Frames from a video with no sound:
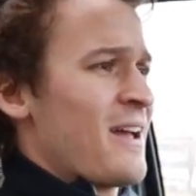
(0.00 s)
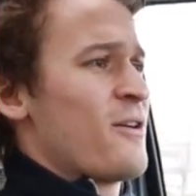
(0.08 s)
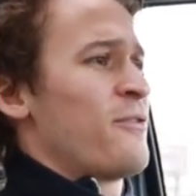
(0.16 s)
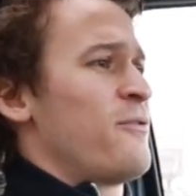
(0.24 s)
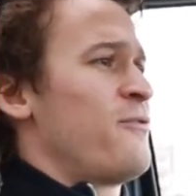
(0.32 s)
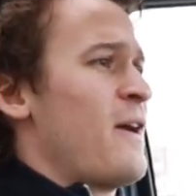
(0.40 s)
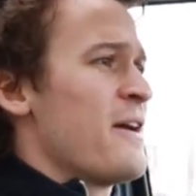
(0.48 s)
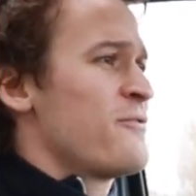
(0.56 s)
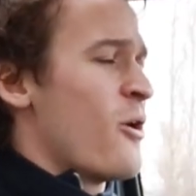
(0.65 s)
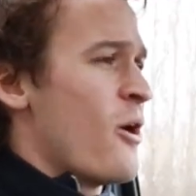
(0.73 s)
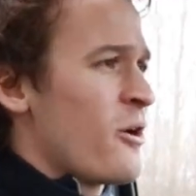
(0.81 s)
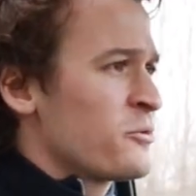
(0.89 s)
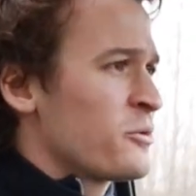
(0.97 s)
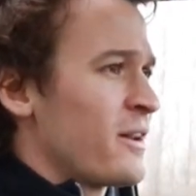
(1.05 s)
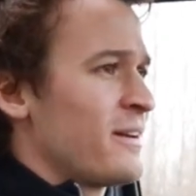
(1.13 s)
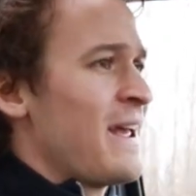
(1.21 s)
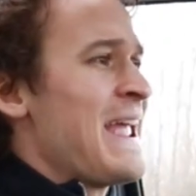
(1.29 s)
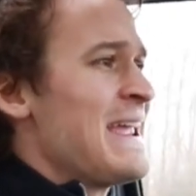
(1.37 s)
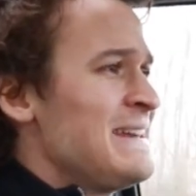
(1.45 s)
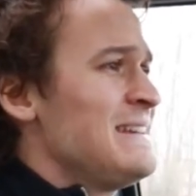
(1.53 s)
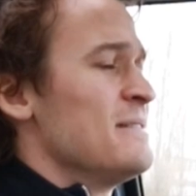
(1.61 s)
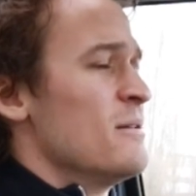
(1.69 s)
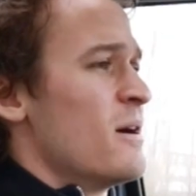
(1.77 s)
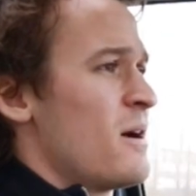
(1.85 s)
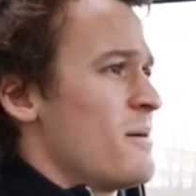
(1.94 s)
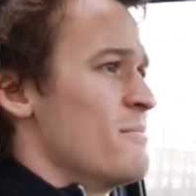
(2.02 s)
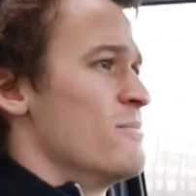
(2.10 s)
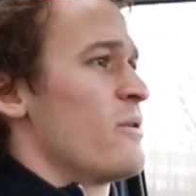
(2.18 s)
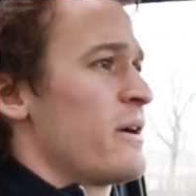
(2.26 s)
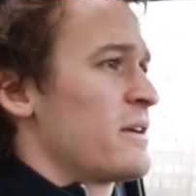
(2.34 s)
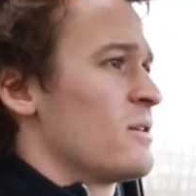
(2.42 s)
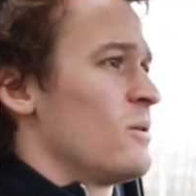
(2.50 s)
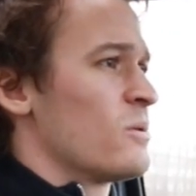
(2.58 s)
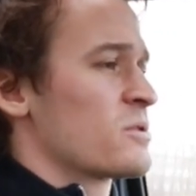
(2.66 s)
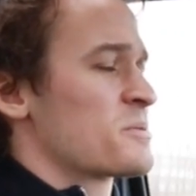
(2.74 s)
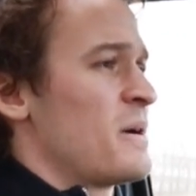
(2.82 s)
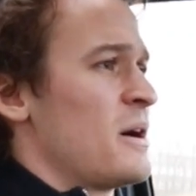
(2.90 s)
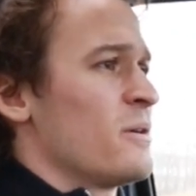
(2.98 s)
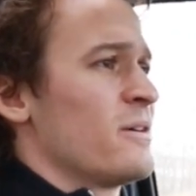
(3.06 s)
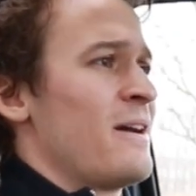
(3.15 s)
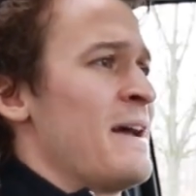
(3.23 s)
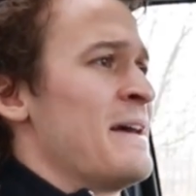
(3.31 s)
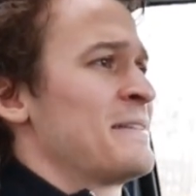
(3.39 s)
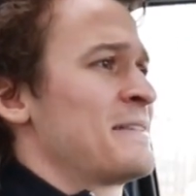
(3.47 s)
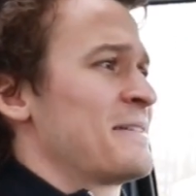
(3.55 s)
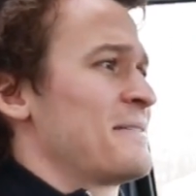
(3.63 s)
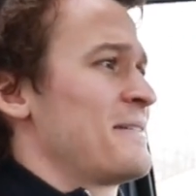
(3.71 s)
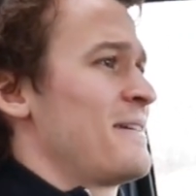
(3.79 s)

580 brake horsepower and